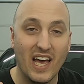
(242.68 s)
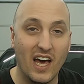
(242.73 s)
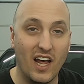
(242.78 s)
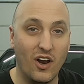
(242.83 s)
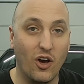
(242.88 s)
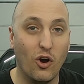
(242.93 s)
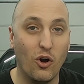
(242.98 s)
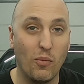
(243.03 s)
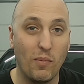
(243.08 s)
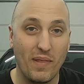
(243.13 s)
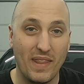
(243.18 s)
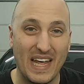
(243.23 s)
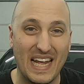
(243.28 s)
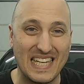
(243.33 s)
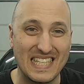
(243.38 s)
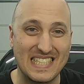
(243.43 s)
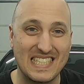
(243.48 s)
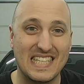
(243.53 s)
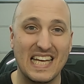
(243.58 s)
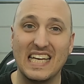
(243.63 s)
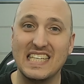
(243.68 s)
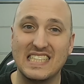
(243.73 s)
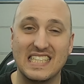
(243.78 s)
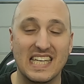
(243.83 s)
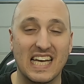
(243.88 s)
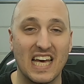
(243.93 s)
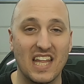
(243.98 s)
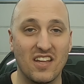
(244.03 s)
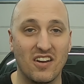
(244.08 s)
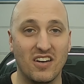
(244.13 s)
and hope that it stays
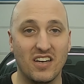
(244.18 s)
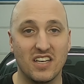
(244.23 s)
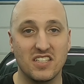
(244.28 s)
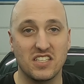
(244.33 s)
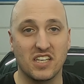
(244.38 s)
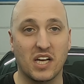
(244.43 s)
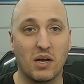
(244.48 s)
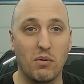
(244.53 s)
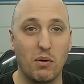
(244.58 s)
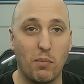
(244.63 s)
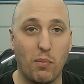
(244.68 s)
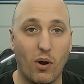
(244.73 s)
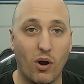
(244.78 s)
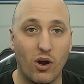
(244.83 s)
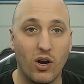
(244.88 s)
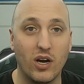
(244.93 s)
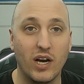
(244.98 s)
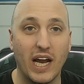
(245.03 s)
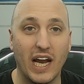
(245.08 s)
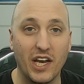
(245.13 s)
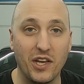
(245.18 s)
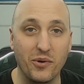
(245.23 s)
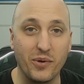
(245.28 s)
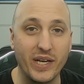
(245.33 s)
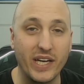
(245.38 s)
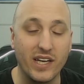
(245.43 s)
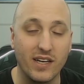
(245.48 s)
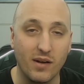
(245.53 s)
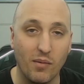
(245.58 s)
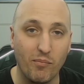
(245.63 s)
together and doesn't come apart and you
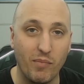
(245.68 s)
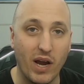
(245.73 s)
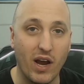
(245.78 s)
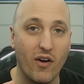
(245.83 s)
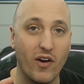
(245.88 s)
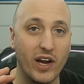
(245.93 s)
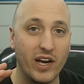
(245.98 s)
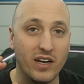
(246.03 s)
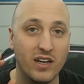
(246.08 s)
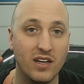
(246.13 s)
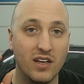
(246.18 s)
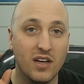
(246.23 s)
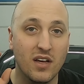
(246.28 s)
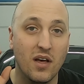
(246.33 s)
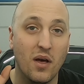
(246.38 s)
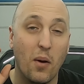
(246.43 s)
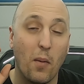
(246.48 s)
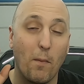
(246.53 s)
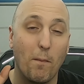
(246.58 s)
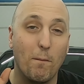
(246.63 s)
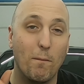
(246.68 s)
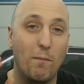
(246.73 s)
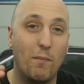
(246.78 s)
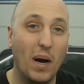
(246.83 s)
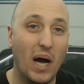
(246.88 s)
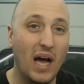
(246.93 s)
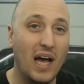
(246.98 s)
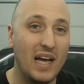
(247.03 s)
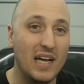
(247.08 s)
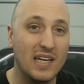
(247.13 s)
eat a bearing.
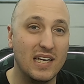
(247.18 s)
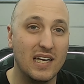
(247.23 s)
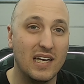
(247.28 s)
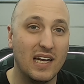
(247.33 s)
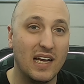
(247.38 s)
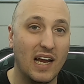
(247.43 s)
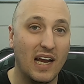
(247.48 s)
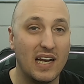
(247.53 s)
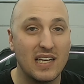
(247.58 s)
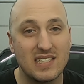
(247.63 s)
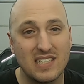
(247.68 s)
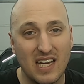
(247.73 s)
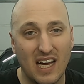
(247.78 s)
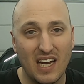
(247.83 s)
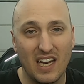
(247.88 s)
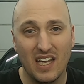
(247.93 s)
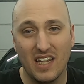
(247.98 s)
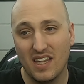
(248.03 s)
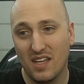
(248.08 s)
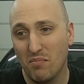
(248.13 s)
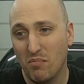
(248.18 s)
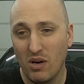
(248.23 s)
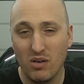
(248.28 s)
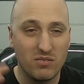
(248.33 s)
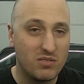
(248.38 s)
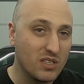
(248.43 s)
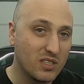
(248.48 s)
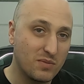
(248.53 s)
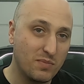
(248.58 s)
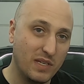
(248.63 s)
And it's not the
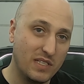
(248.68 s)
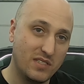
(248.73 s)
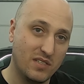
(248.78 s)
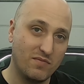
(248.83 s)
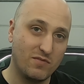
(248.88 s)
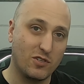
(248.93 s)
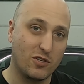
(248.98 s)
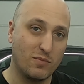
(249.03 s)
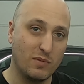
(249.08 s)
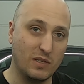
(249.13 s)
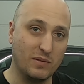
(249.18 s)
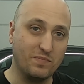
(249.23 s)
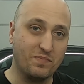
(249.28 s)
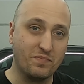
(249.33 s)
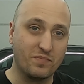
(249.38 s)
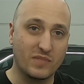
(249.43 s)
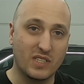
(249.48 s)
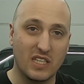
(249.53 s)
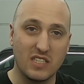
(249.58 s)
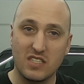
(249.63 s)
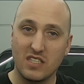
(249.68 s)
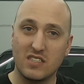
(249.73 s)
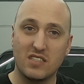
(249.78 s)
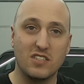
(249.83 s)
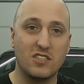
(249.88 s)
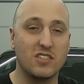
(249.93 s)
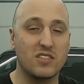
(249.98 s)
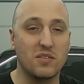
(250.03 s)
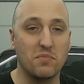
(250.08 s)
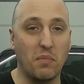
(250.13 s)
most expensive turbo because this
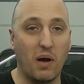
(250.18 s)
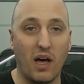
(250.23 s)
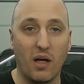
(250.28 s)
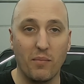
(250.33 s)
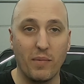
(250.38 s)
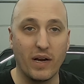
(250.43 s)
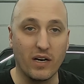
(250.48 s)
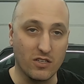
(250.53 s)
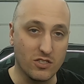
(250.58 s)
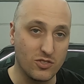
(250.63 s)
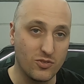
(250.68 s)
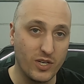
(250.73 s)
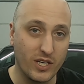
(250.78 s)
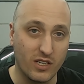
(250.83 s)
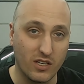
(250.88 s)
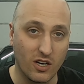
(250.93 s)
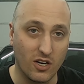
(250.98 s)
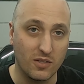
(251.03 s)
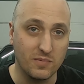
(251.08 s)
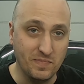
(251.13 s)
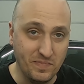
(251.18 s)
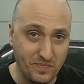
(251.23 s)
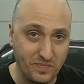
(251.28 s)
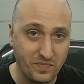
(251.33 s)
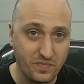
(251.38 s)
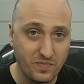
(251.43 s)
is just a mild mannered street car.